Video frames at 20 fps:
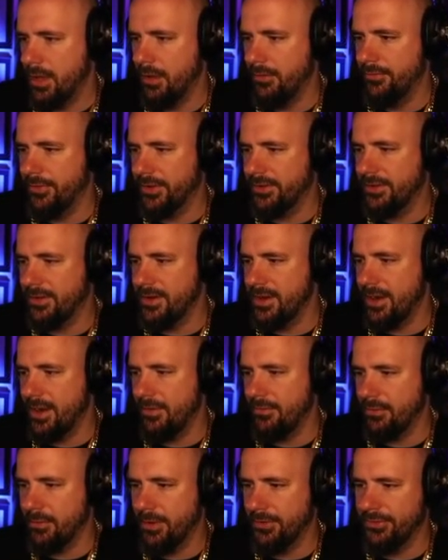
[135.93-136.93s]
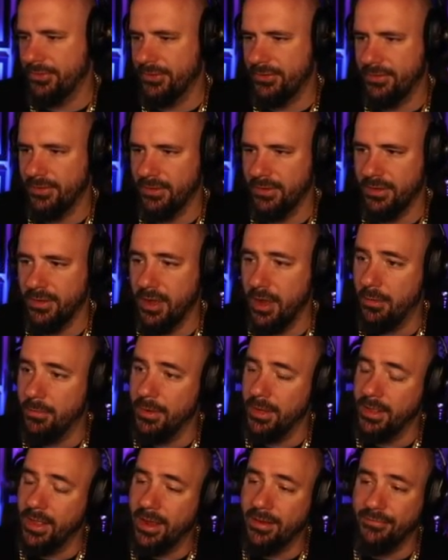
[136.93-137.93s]
Vic did not have a rushing TD. Y'all
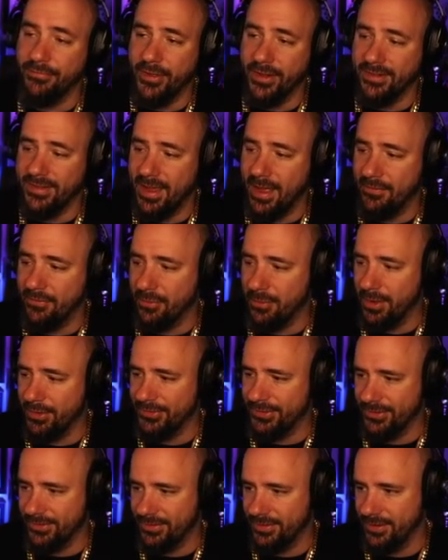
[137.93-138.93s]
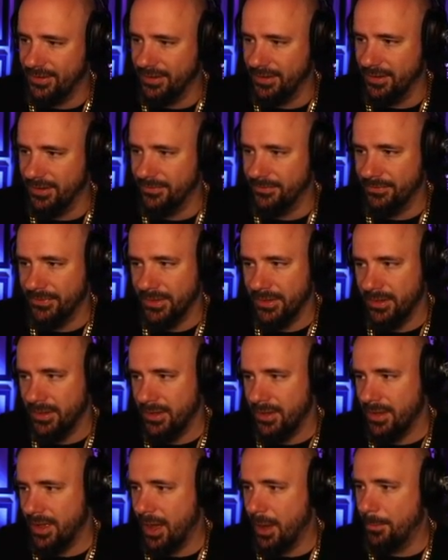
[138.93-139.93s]
really like Vic to have a rushing TD.
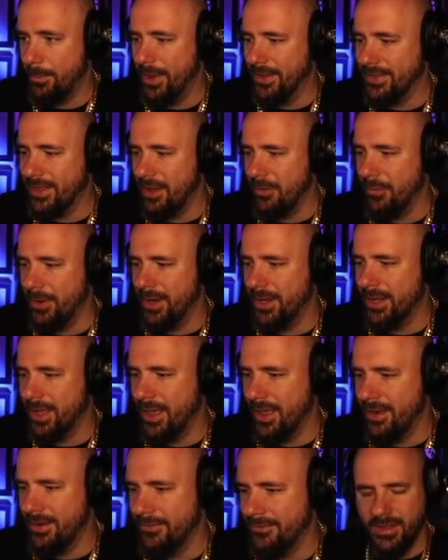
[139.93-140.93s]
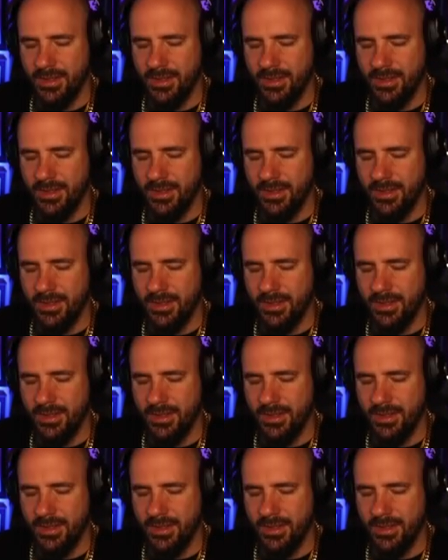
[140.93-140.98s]
I'll bet that one again.